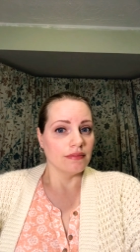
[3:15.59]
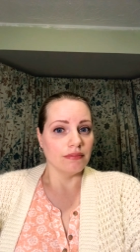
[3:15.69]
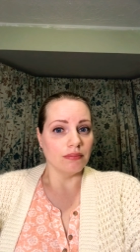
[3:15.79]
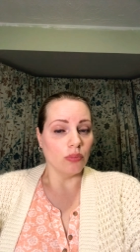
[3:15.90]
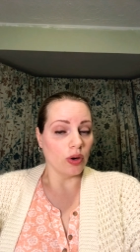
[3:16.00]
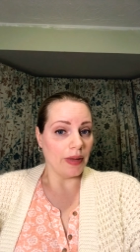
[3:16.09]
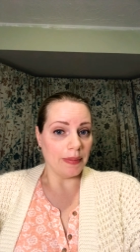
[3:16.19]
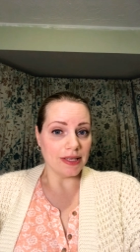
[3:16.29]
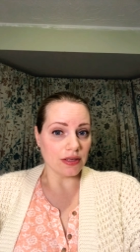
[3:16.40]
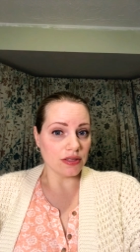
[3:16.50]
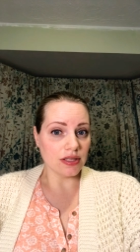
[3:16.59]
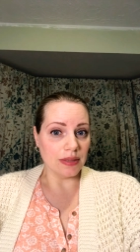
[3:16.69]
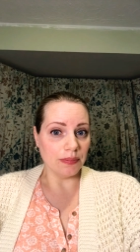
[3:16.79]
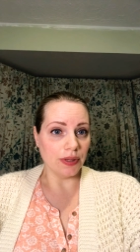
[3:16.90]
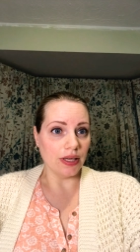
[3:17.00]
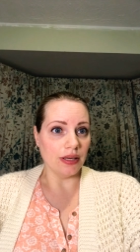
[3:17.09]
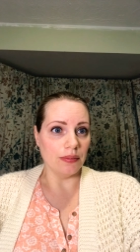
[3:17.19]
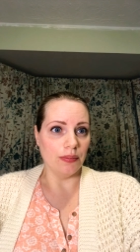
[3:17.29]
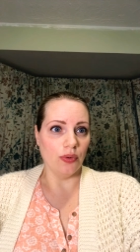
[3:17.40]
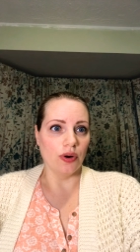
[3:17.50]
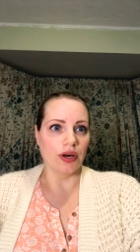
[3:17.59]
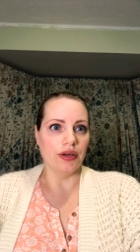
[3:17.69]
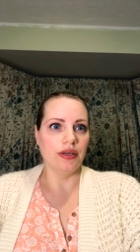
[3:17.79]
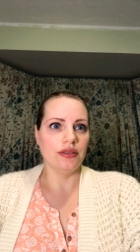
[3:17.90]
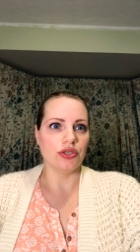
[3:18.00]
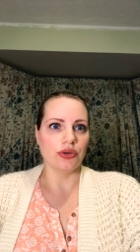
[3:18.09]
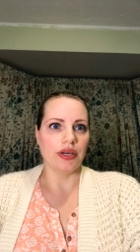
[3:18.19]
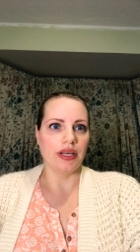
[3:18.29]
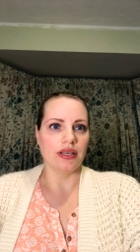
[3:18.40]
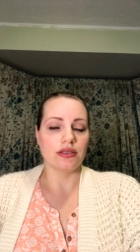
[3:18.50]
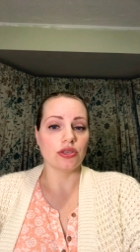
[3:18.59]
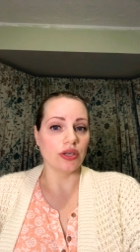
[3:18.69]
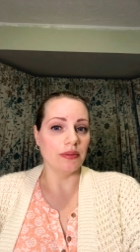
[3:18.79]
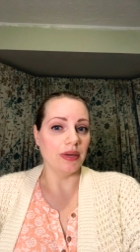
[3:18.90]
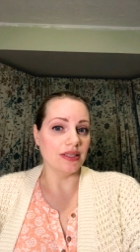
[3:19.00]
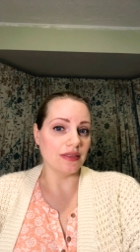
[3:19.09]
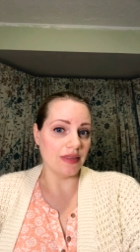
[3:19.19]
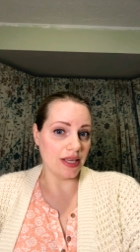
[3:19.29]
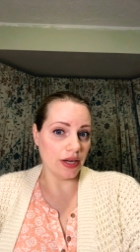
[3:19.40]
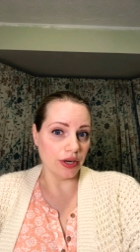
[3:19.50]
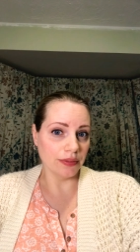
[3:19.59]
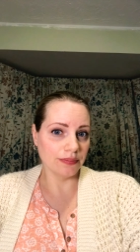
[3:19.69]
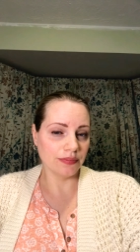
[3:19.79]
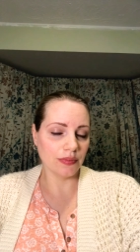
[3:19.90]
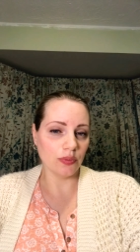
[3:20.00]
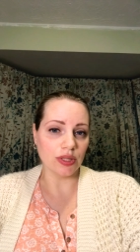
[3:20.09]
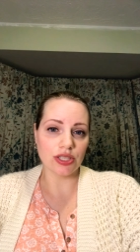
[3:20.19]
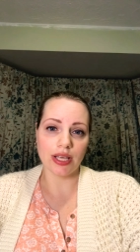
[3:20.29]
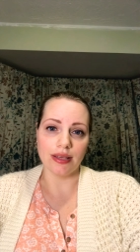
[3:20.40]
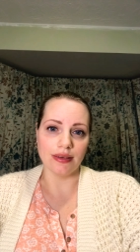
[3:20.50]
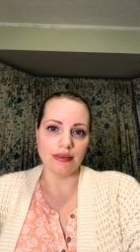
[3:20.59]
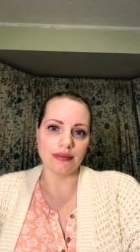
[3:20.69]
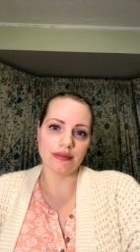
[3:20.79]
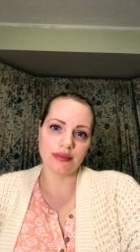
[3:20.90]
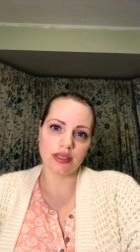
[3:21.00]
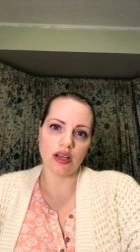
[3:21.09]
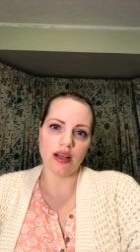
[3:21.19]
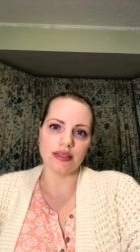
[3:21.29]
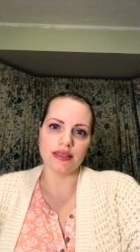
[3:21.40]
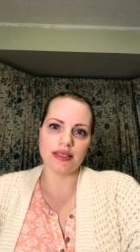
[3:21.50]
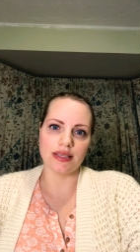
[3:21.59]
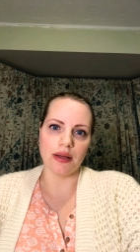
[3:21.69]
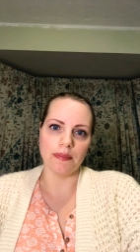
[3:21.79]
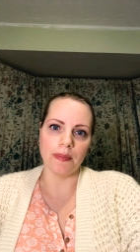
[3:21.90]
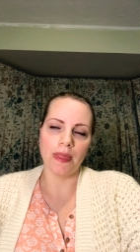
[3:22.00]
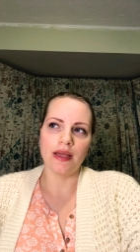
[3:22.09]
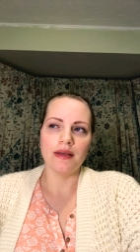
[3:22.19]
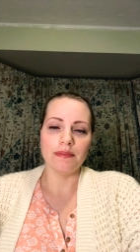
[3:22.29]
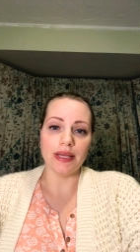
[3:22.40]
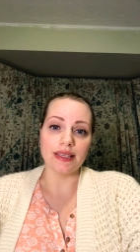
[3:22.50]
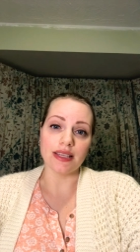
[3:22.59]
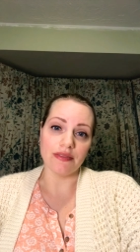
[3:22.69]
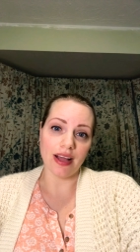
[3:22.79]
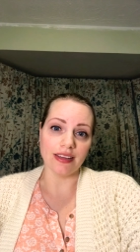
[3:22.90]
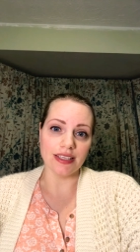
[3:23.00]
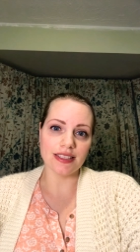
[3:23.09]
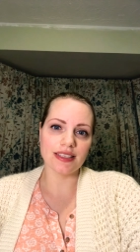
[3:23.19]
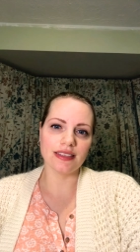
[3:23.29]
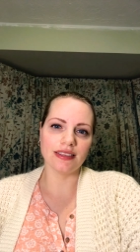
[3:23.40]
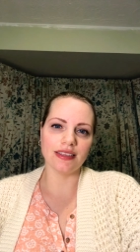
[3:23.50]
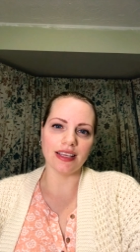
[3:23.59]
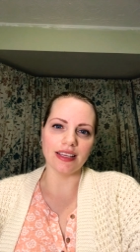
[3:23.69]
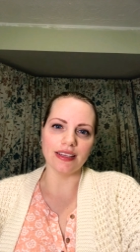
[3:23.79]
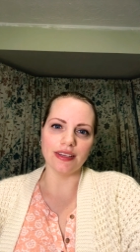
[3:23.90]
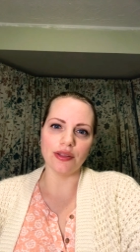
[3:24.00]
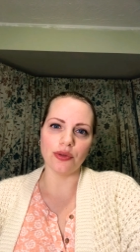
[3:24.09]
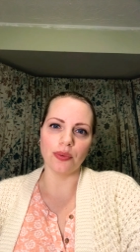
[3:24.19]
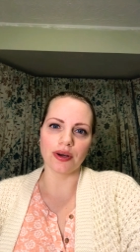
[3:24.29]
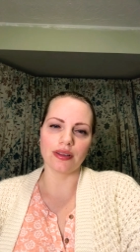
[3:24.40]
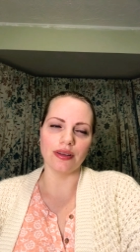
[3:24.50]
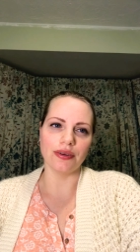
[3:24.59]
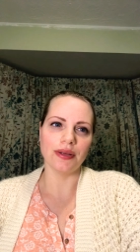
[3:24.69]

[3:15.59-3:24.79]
More babies are simply born during certain months of the year, which can cause some peaks and valleys in the workload.